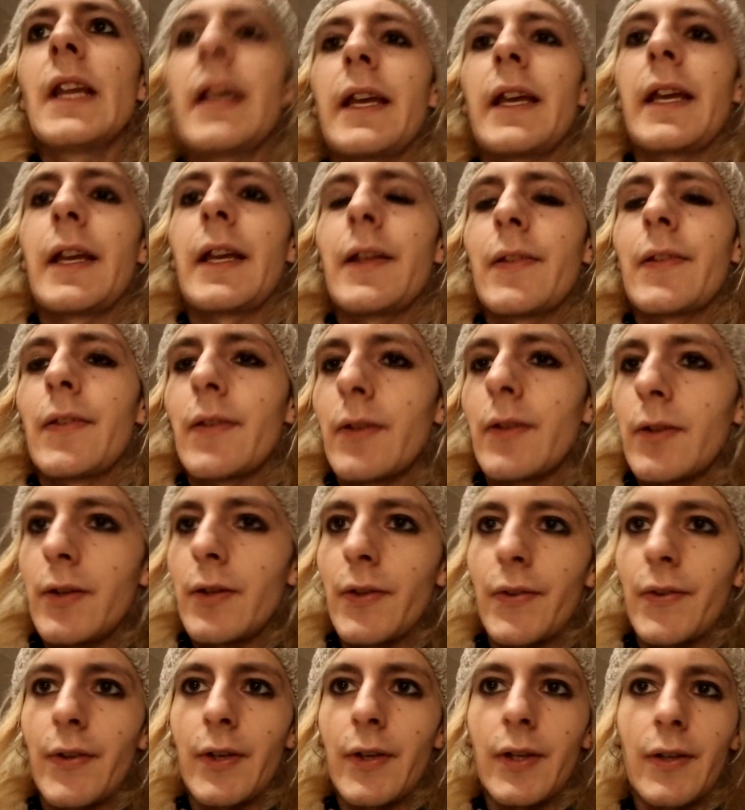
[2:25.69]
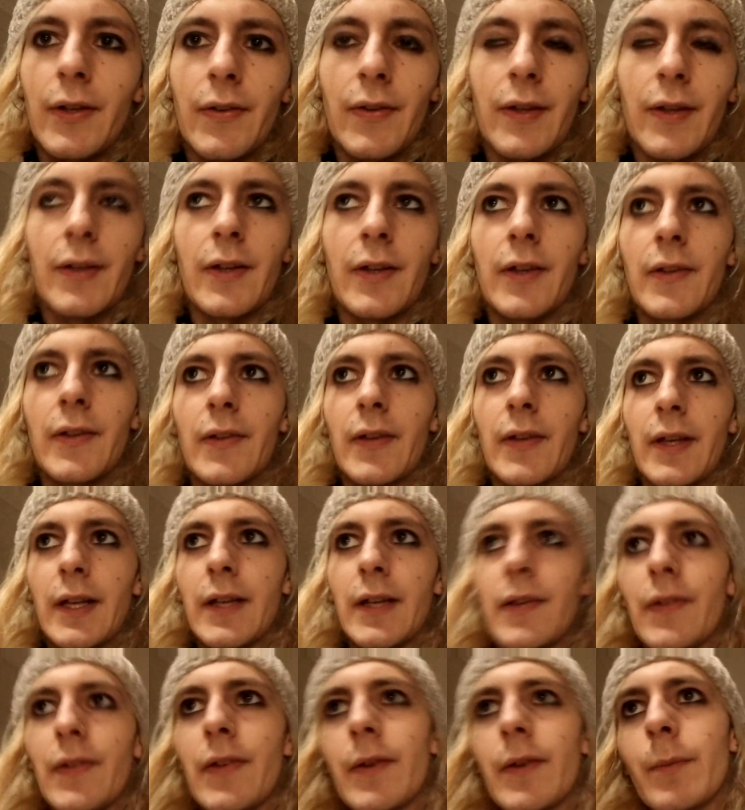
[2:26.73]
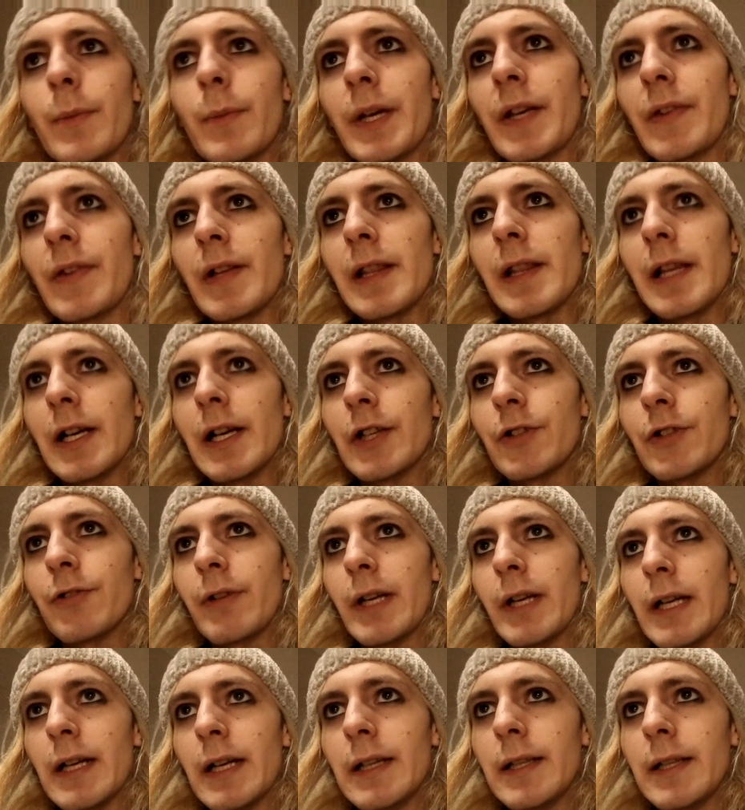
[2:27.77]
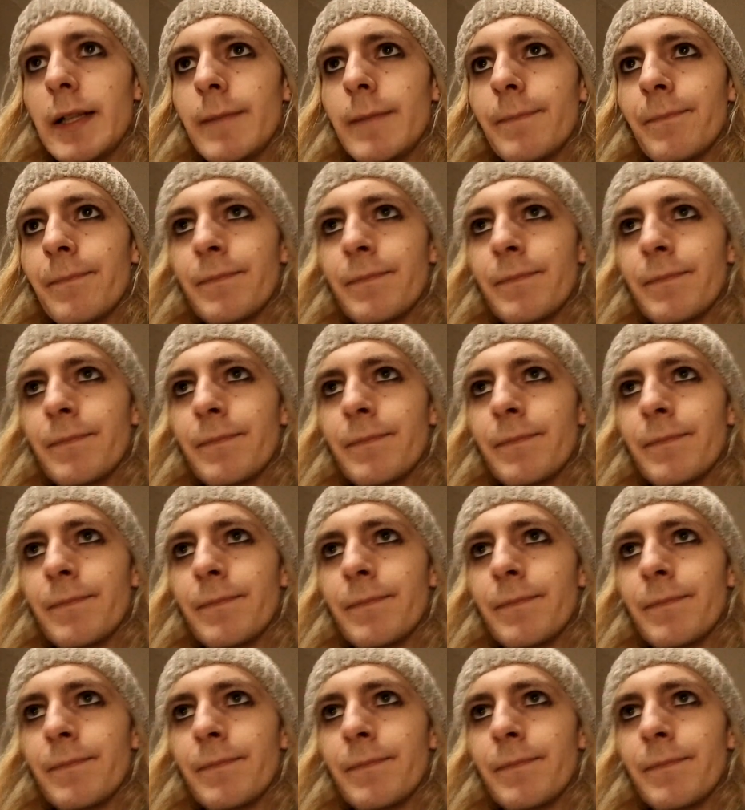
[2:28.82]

it's also considered in some ways a luxury colour.